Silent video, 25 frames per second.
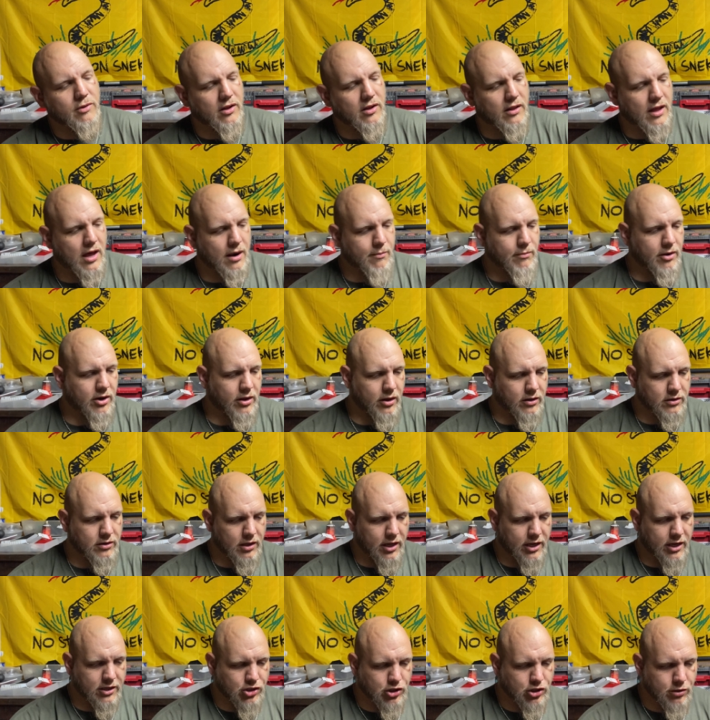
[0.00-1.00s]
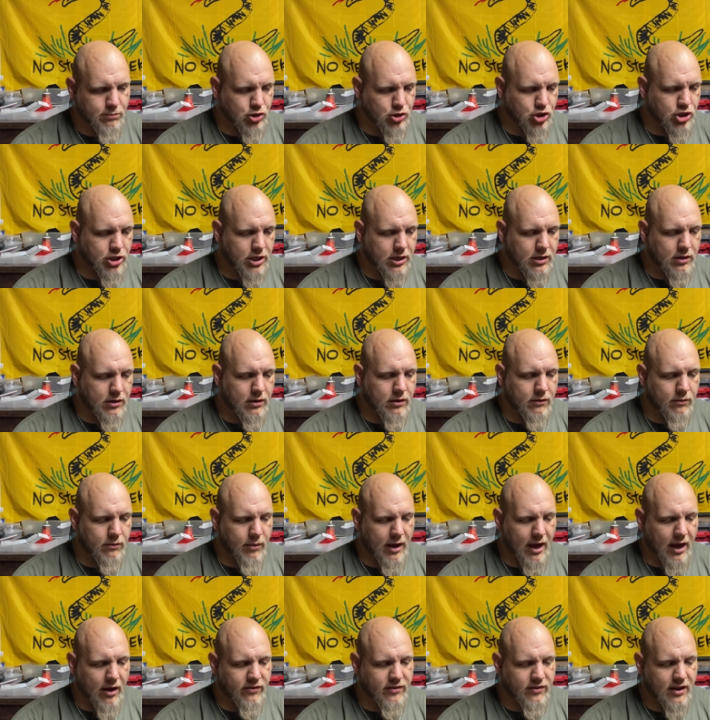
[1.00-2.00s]
a lot of money on a lot of stupid shit
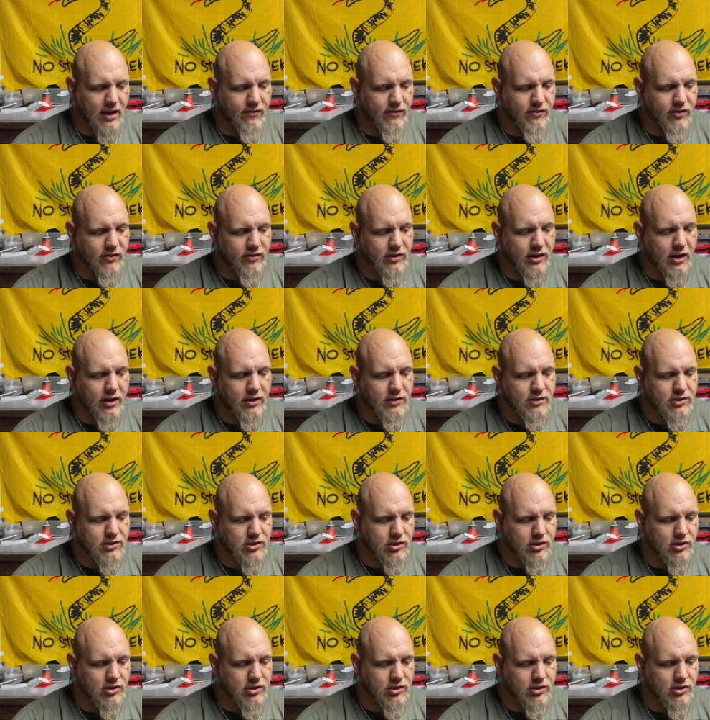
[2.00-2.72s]
outside of just guns.